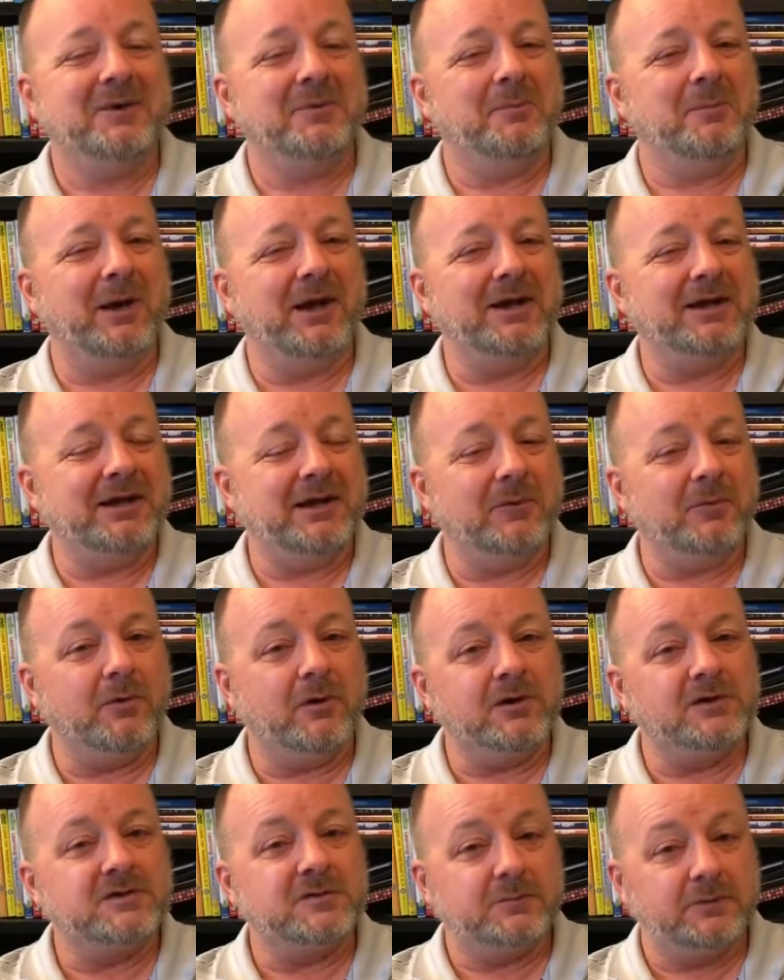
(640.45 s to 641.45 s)
But it
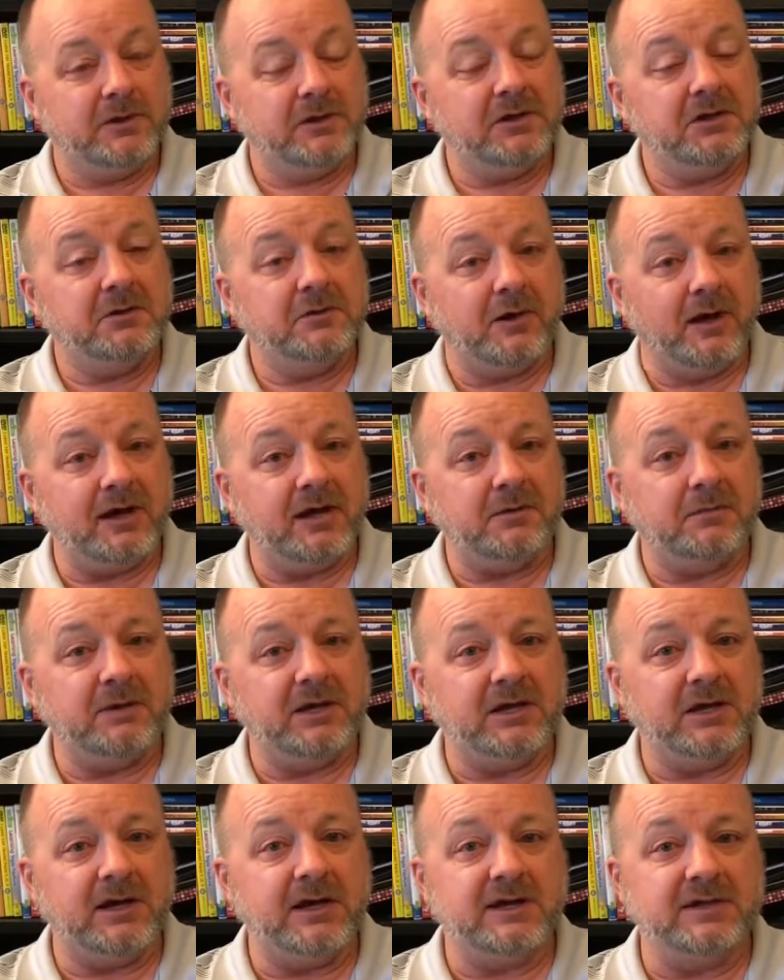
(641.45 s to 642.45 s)
works really great
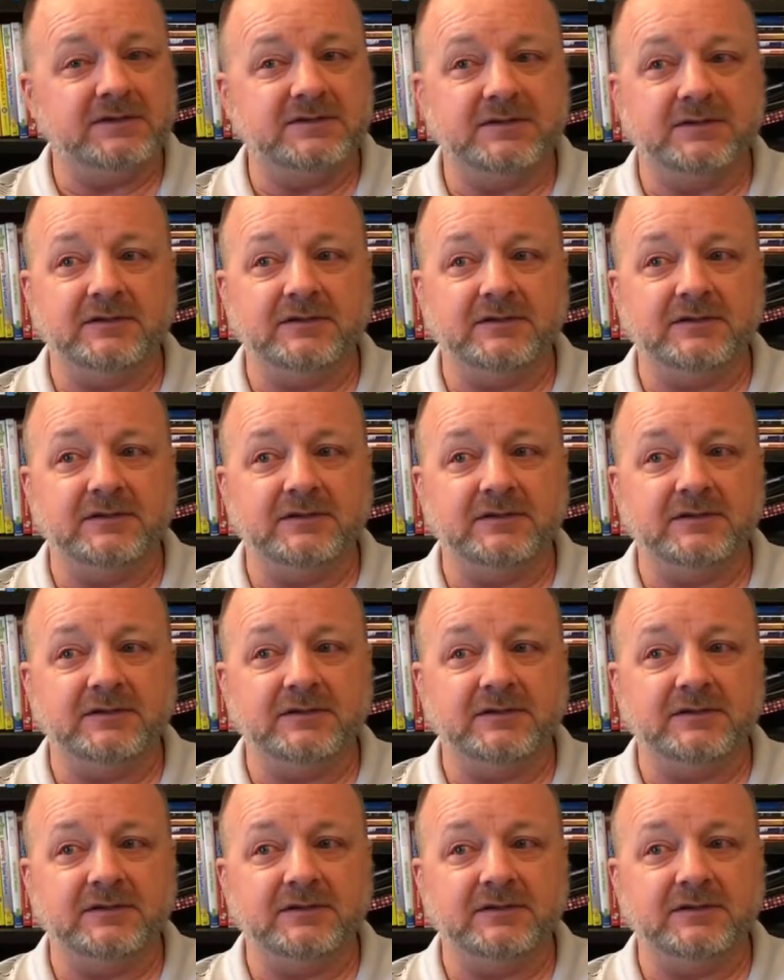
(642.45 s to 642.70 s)
because